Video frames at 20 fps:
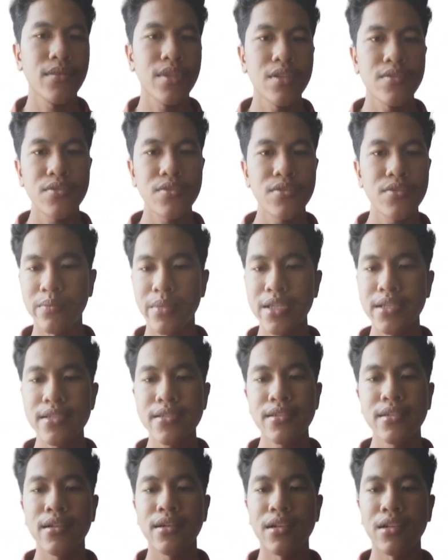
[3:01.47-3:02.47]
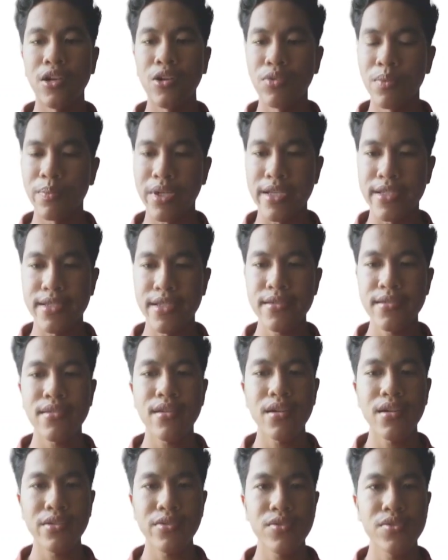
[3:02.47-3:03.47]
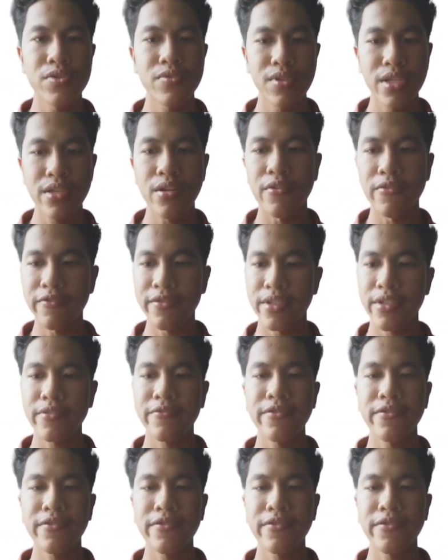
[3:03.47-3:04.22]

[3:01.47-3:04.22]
So it means a lower prices are usually offered